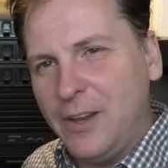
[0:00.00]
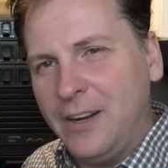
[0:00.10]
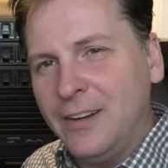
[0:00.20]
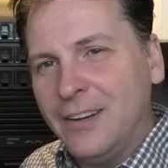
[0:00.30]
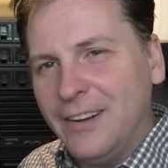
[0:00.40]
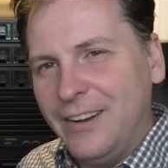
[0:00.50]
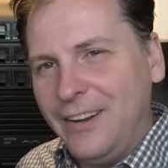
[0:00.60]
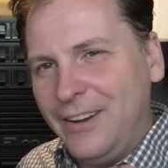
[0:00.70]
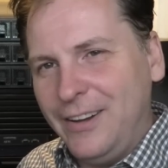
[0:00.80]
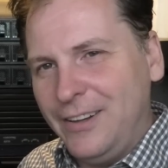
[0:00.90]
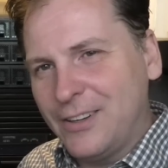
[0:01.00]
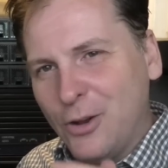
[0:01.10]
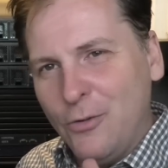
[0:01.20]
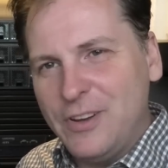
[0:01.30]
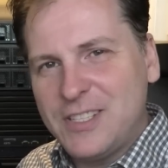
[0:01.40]
there.
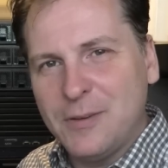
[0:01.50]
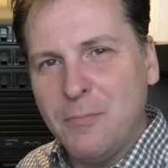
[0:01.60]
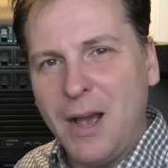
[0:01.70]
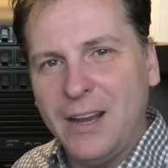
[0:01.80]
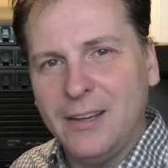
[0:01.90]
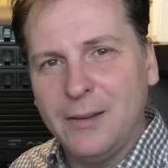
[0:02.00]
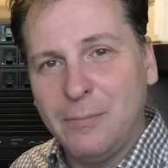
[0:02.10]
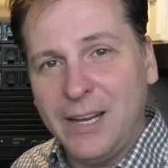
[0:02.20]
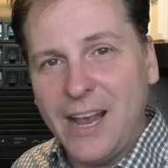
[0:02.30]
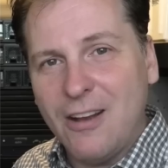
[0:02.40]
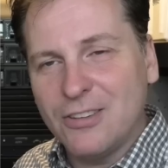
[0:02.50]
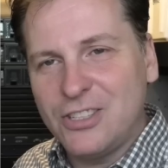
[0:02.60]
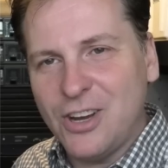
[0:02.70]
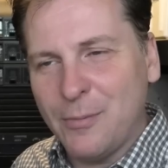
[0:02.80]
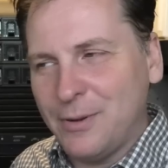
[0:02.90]
Go visit my PlayHouse
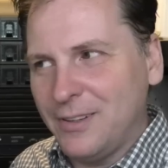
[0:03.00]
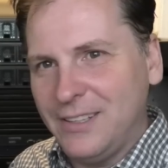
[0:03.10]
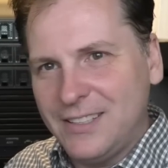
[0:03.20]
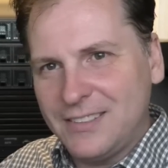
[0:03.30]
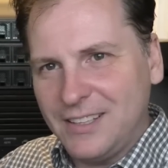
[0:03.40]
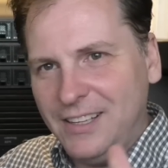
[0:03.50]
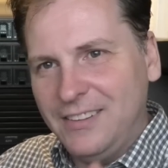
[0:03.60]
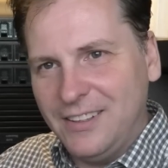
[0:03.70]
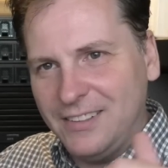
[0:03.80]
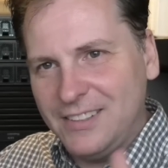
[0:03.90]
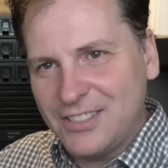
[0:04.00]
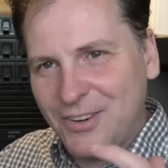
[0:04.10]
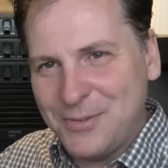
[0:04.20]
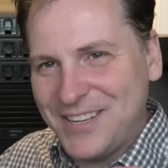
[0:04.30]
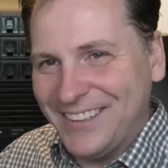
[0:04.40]
shop. It's in the
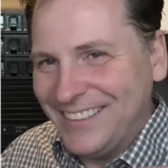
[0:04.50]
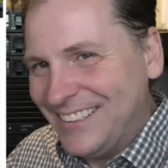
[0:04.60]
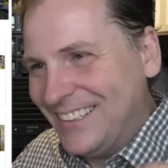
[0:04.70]
description.